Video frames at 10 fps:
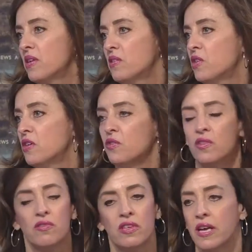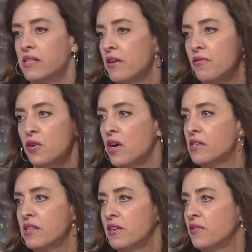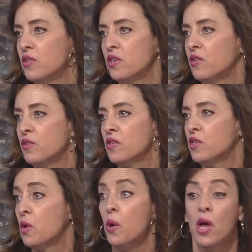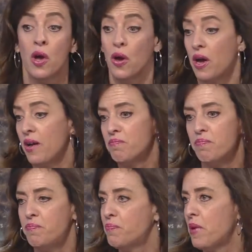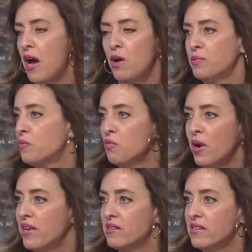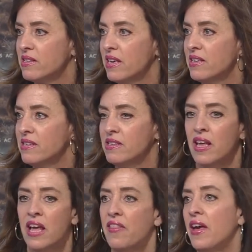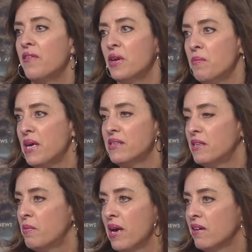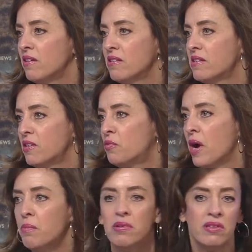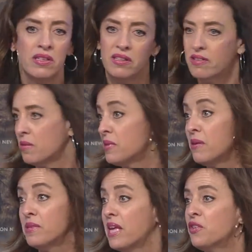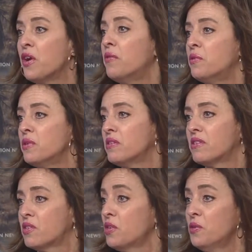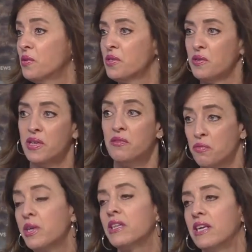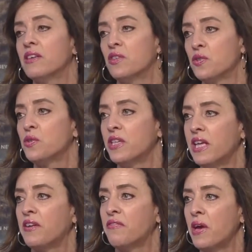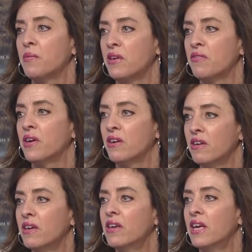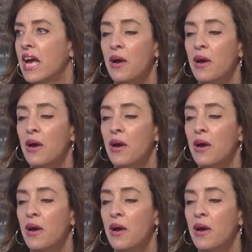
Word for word: children. Mm -hmm. Dice had full custody of his children, so. I helped him raise his kids and they have an amazing band called Still Rebel and sometimes they travel with us too. So mm-hmm. it really is truly like a family affair. Yeah. And awesome.